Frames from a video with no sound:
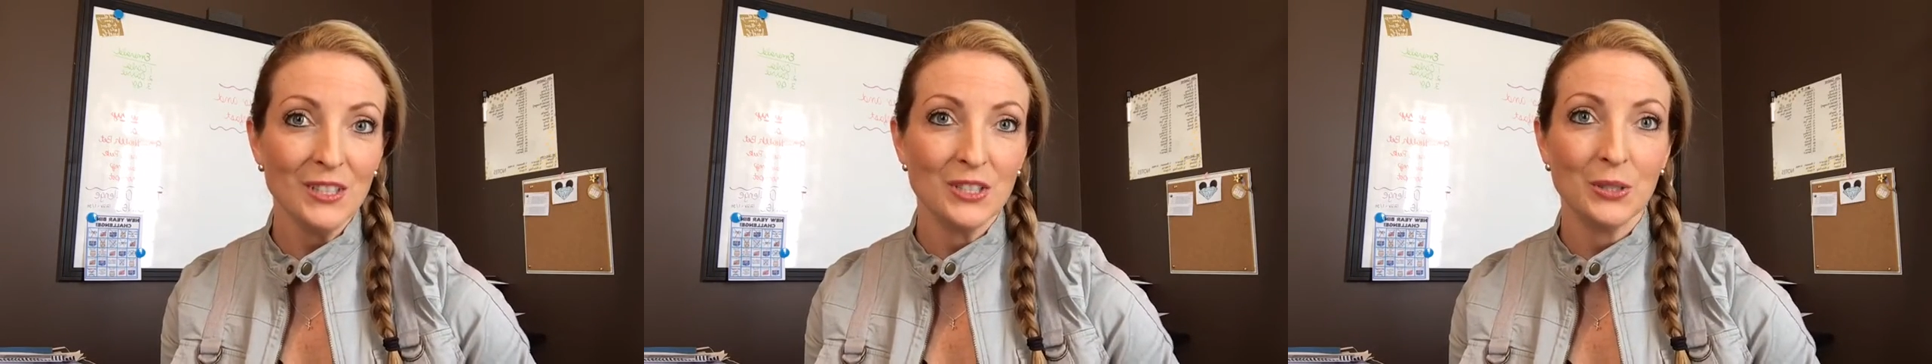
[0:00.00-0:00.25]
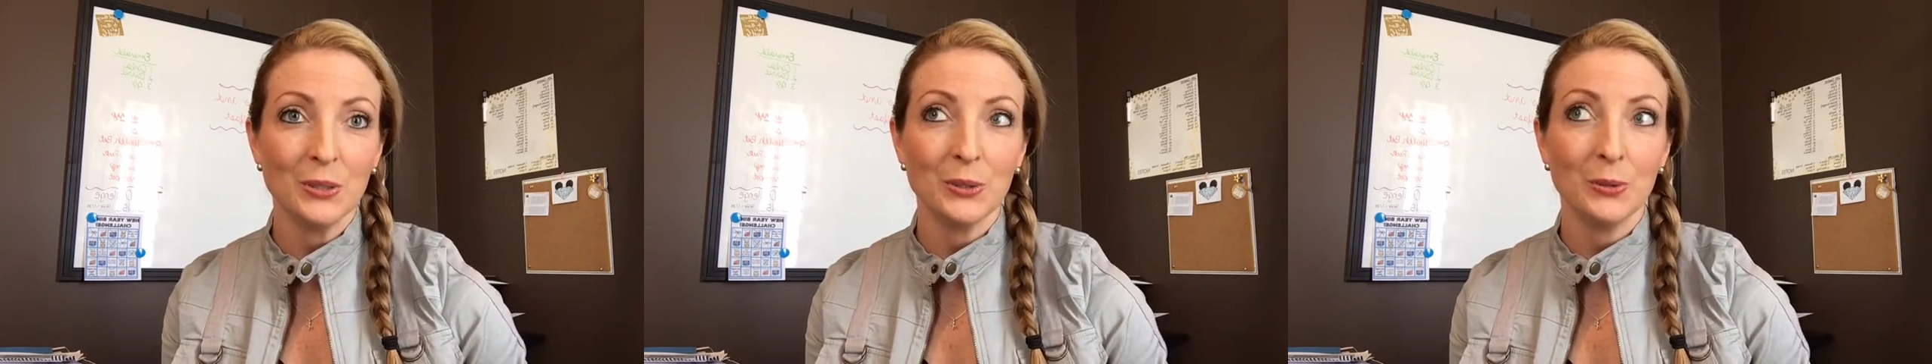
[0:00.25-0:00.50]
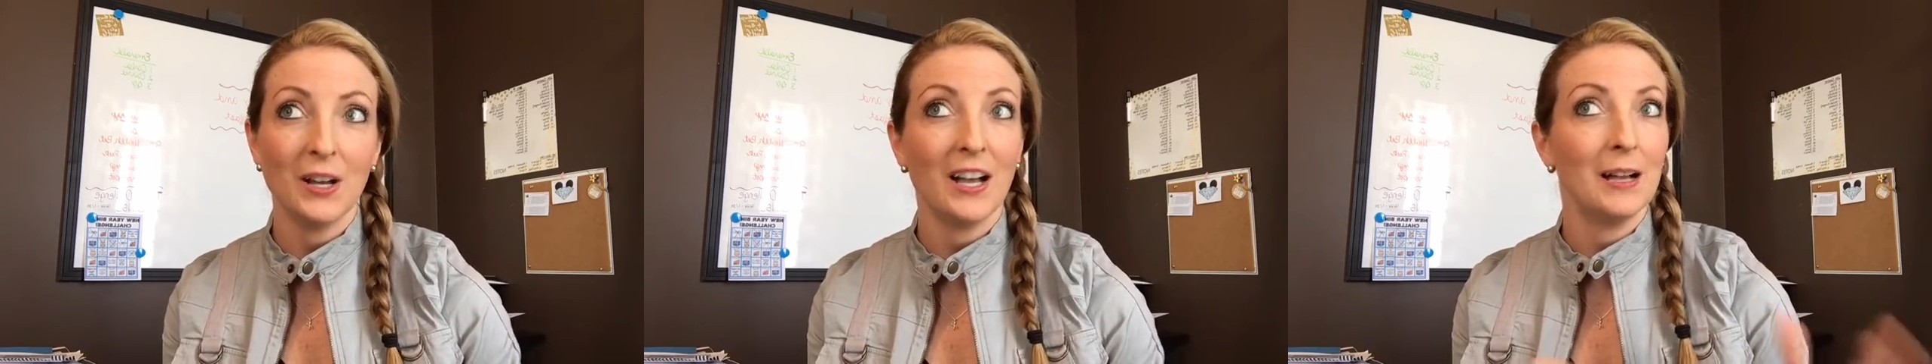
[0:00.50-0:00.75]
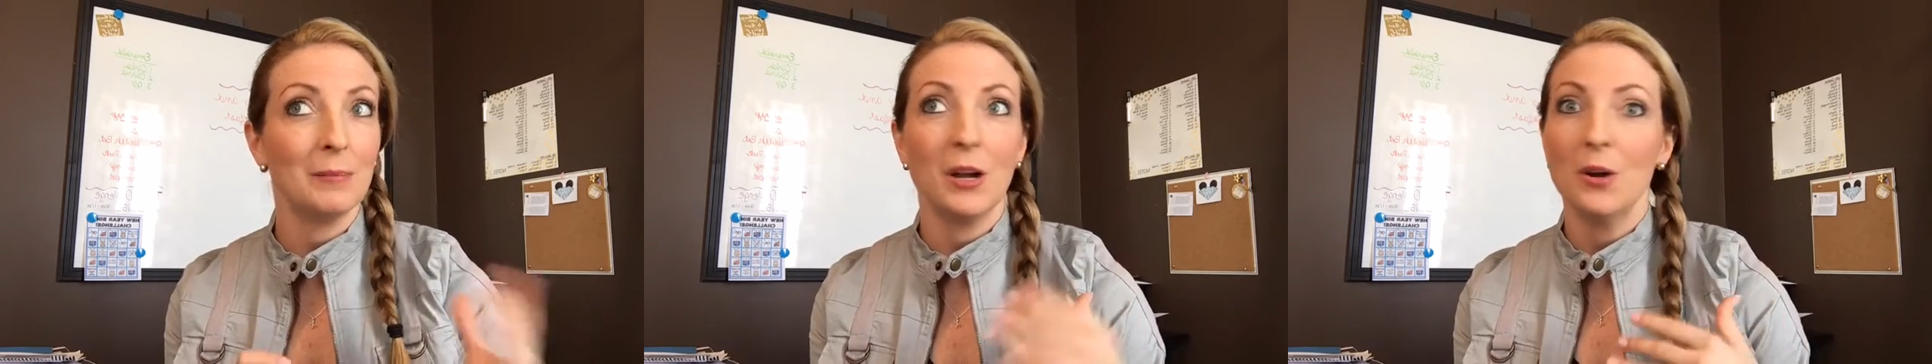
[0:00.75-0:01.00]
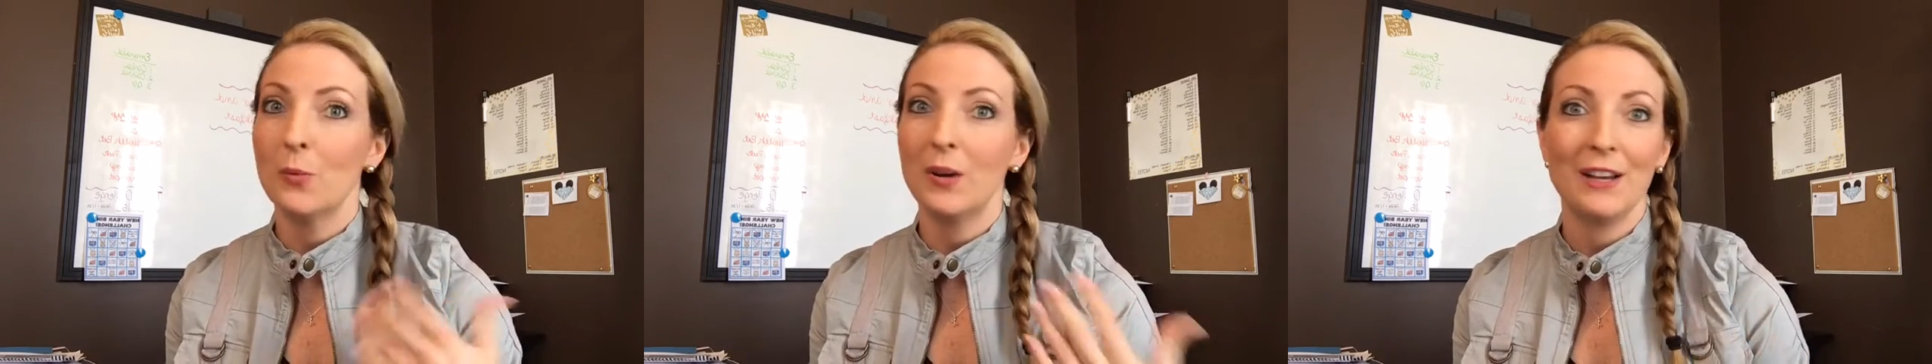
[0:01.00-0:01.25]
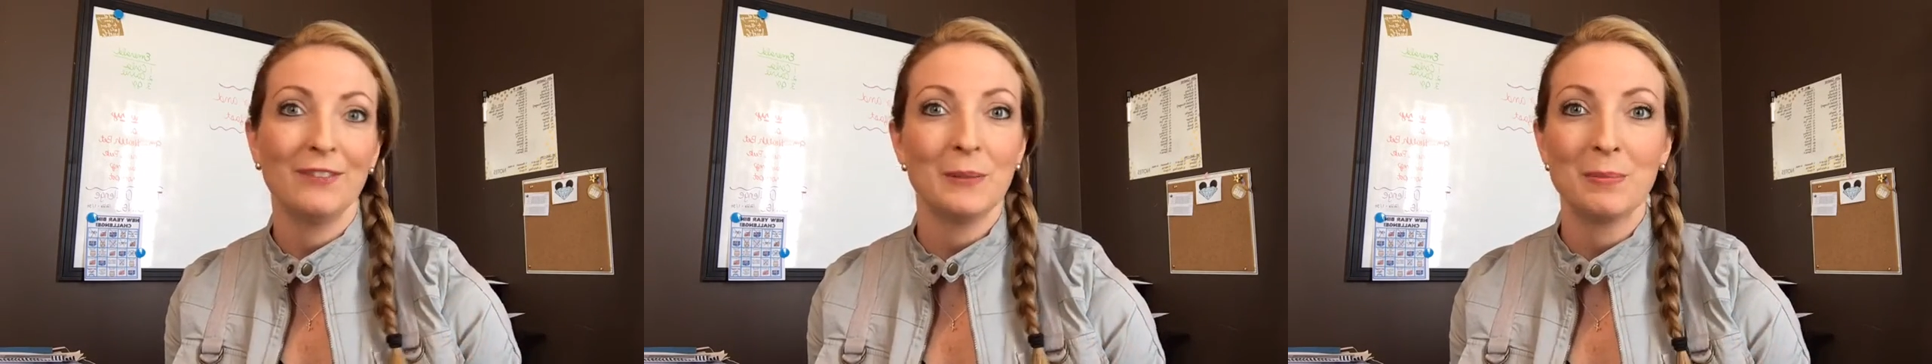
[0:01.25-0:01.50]
to
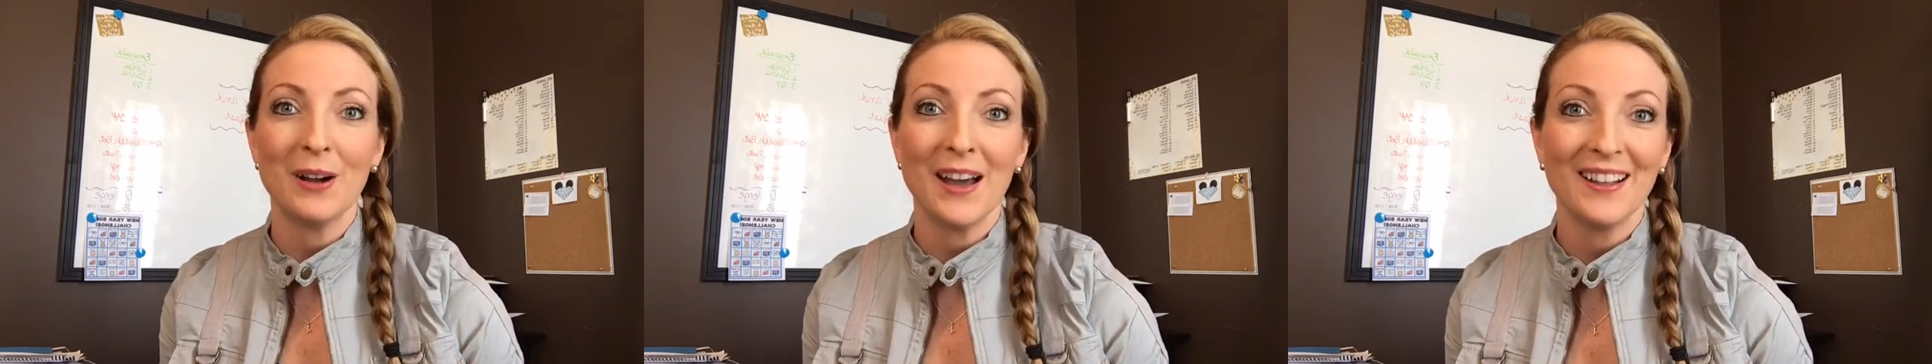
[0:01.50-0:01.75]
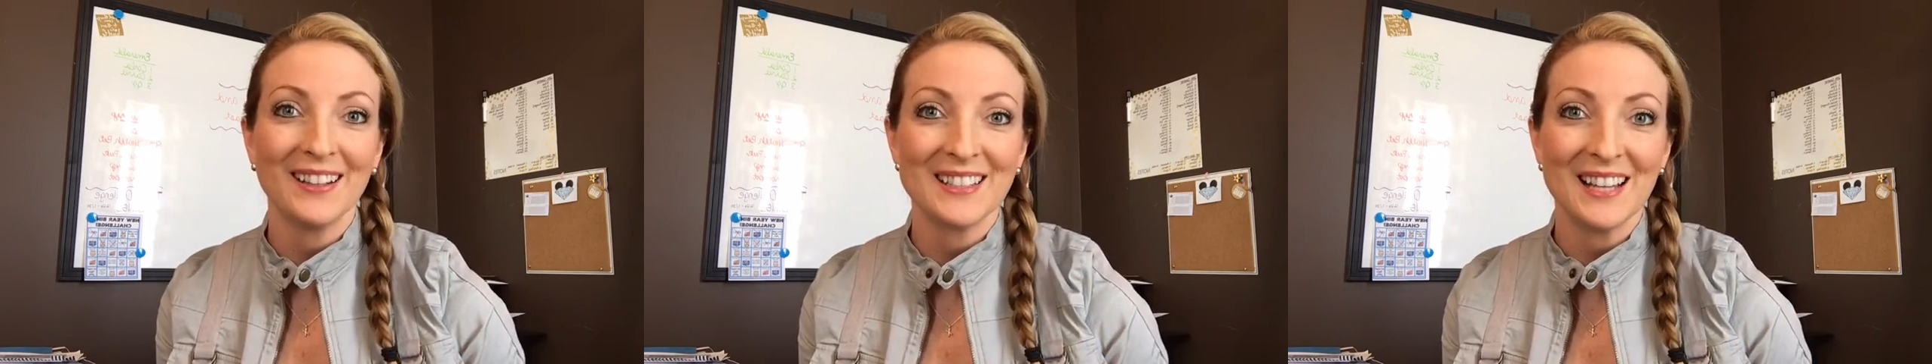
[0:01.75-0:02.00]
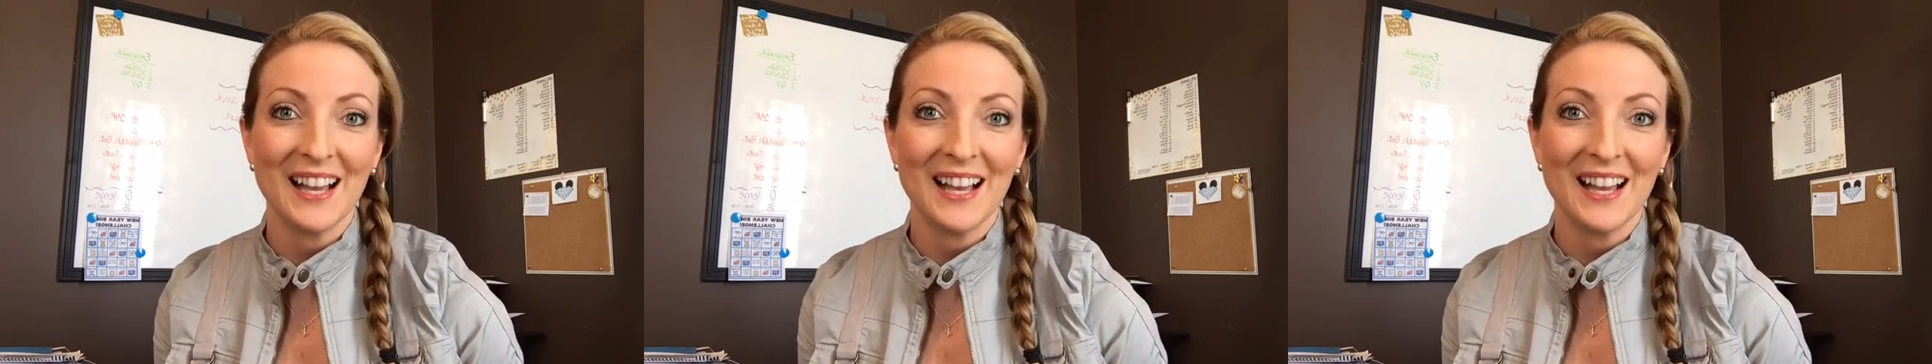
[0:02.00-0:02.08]
whatever product